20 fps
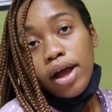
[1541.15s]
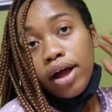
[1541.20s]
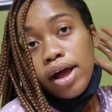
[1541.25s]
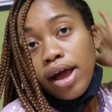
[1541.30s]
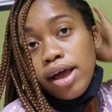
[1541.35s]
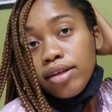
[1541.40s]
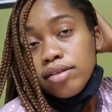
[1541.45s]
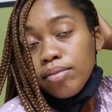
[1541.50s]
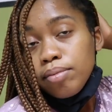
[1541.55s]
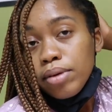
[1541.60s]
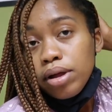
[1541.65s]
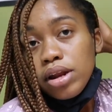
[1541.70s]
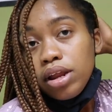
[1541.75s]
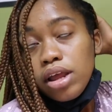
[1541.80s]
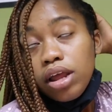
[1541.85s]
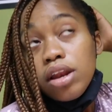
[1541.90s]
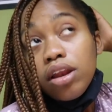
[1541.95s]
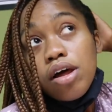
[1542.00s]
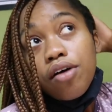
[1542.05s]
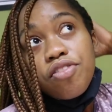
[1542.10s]
Guys, I'm gonna
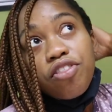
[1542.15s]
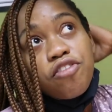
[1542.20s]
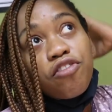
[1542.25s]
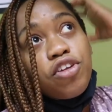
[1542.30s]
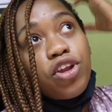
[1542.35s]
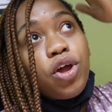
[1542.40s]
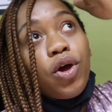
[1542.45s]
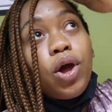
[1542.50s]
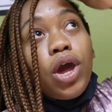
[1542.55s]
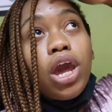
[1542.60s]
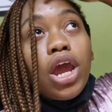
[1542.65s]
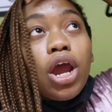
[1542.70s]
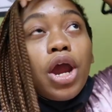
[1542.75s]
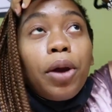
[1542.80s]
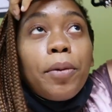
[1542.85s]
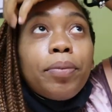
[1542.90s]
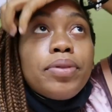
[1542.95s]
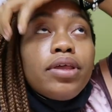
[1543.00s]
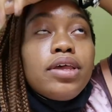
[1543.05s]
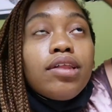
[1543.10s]
end off the video
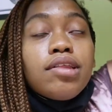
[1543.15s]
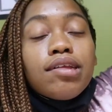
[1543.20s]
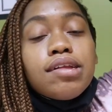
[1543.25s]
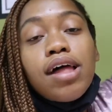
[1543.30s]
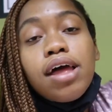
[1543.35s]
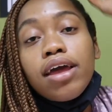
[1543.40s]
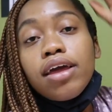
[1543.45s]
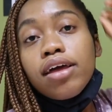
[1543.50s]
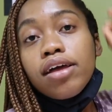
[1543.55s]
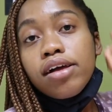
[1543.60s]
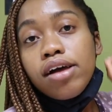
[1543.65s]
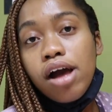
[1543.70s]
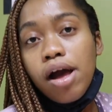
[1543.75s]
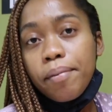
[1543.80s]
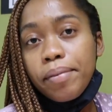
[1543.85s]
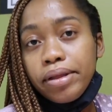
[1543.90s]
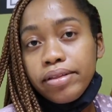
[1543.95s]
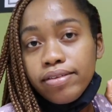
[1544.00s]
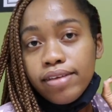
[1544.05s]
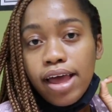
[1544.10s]
here. Please like,
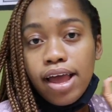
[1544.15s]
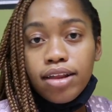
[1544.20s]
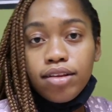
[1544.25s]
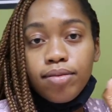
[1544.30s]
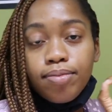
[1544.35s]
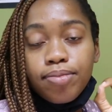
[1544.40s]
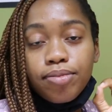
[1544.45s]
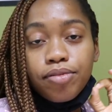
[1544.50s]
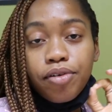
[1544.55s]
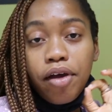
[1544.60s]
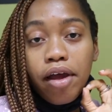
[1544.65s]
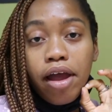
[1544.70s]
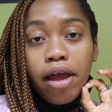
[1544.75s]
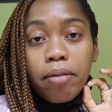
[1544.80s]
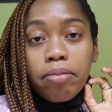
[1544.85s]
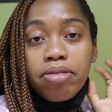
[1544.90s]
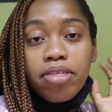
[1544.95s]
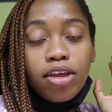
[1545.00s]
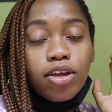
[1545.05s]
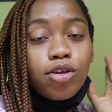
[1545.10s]
comment, and
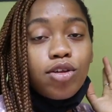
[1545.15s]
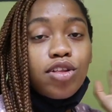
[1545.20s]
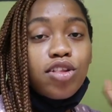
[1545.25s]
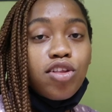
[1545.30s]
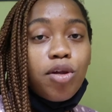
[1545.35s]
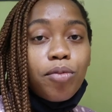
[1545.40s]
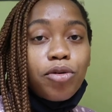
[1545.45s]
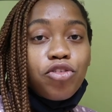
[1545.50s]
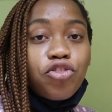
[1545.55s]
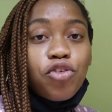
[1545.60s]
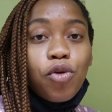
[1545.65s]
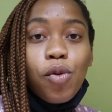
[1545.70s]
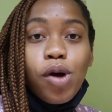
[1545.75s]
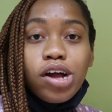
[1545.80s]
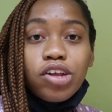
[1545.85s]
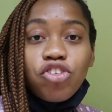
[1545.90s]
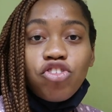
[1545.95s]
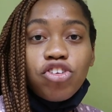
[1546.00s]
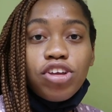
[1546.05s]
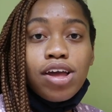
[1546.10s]
subscribe. Thank you so much for
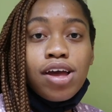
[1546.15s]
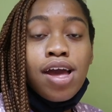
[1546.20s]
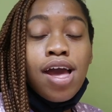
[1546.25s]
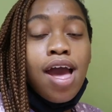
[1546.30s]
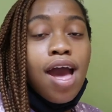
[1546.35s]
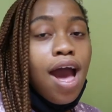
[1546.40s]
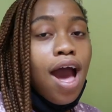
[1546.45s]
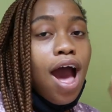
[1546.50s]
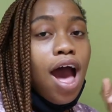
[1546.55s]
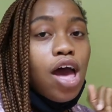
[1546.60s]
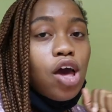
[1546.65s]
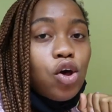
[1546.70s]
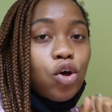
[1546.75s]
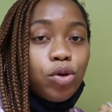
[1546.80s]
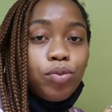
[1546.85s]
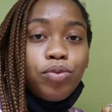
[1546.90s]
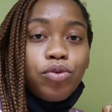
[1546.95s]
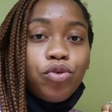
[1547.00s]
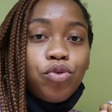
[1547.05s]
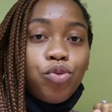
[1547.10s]
watching. I
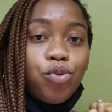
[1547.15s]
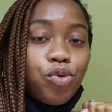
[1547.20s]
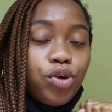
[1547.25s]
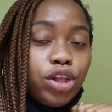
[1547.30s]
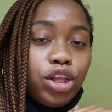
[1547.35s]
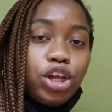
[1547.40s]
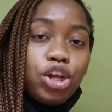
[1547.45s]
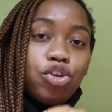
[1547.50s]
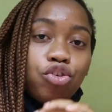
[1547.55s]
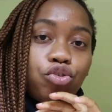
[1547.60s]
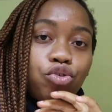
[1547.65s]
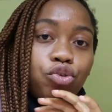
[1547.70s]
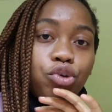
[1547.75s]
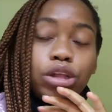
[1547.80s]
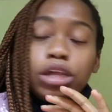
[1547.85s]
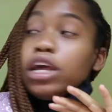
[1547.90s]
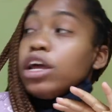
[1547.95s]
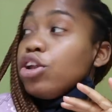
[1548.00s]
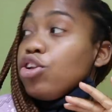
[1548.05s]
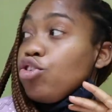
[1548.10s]
hope you really and
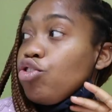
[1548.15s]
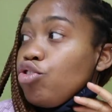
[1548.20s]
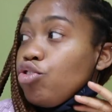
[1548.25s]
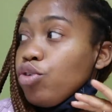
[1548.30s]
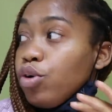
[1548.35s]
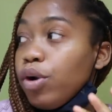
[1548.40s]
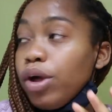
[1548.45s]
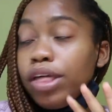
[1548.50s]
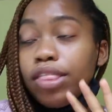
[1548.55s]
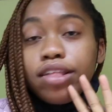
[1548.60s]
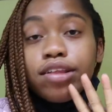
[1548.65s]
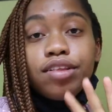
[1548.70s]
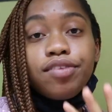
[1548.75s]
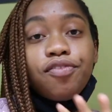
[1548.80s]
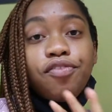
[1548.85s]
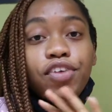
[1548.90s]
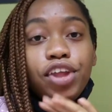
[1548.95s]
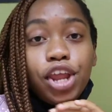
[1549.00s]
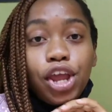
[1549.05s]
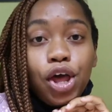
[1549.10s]
truly enjoy this
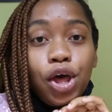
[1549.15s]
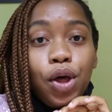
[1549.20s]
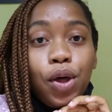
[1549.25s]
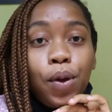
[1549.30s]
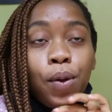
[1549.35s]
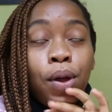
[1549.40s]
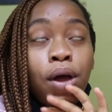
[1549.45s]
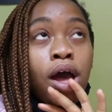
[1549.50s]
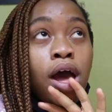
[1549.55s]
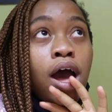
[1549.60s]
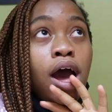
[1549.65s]
video.